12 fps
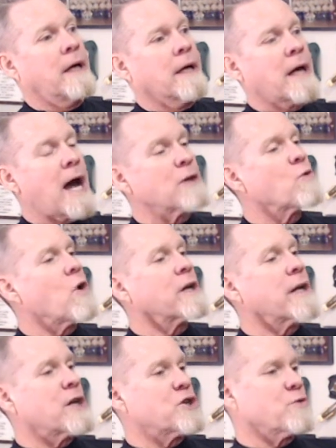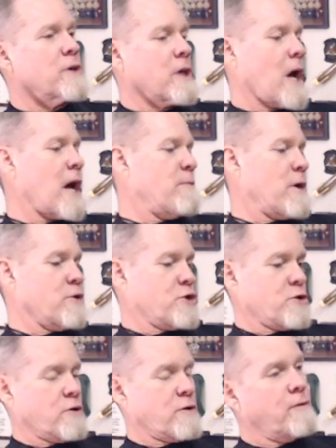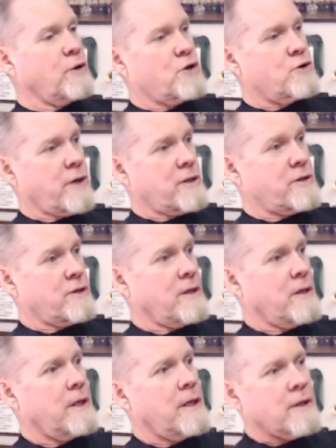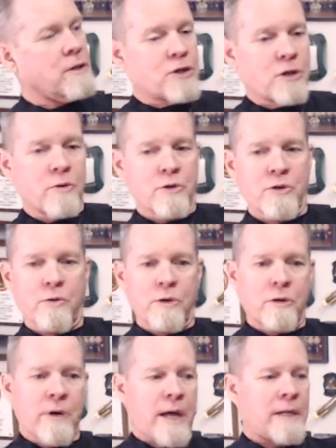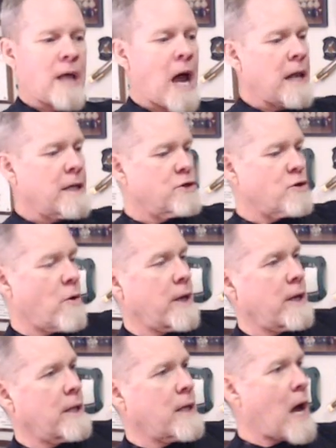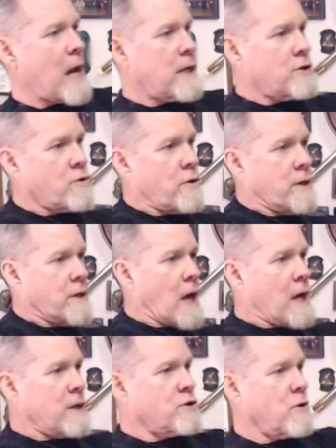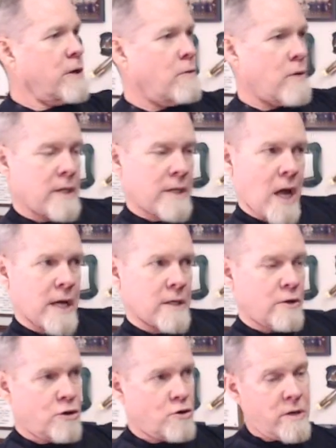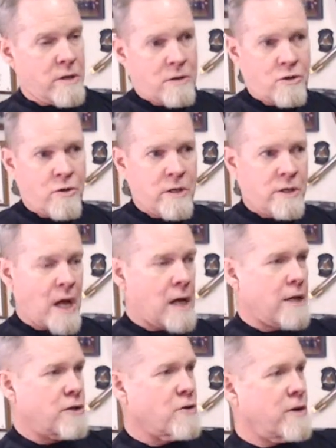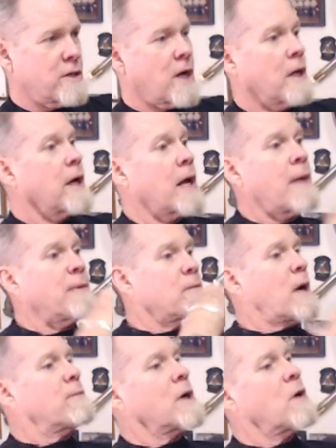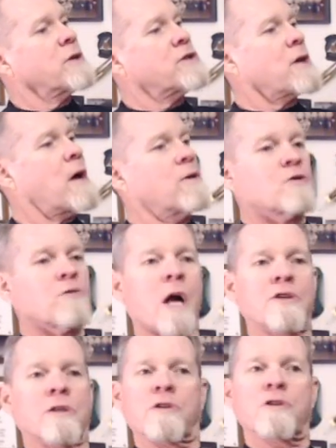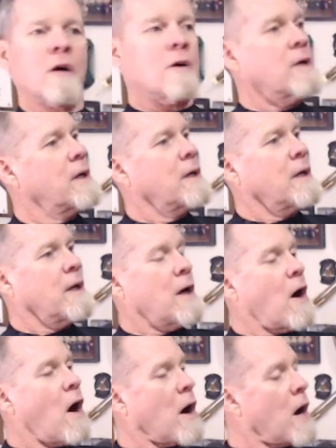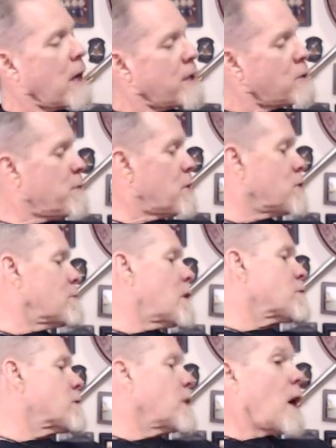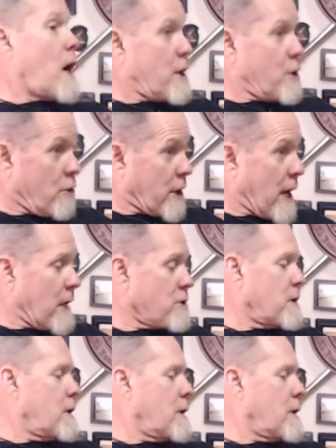Guys walking down the street, a guy at Bear's shirts full of joints. Just cruising through the crowd. Dollar joint, dollar joint, dollar joint, wanna die? Joint, joint, dollar joint, joint. And I'm eating my bologna sandwich watching the show. Oh, look, I spilled some mustard on your couch.